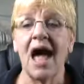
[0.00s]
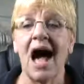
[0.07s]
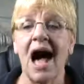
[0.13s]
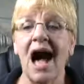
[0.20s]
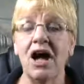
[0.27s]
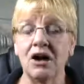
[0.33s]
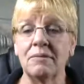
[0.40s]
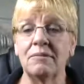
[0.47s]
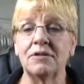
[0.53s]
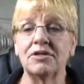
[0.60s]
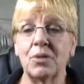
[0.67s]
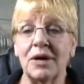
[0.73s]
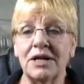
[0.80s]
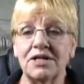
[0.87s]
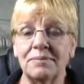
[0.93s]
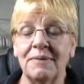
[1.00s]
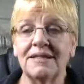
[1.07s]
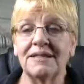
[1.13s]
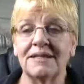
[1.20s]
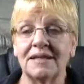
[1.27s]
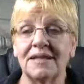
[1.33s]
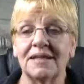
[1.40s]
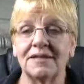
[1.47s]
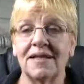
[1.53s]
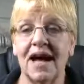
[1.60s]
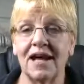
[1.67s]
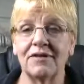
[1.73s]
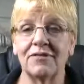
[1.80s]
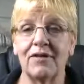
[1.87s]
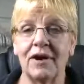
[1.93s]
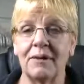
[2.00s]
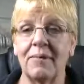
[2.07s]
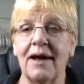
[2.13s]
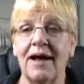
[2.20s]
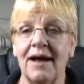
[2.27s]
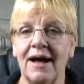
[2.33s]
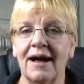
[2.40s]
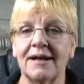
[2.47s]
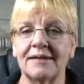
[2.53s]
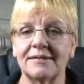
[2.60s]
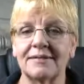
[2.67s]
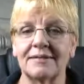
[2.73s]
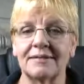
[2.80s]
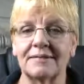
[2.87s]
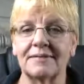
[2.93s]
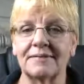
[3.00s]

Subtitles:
I almost watched my son die in front of my eyes.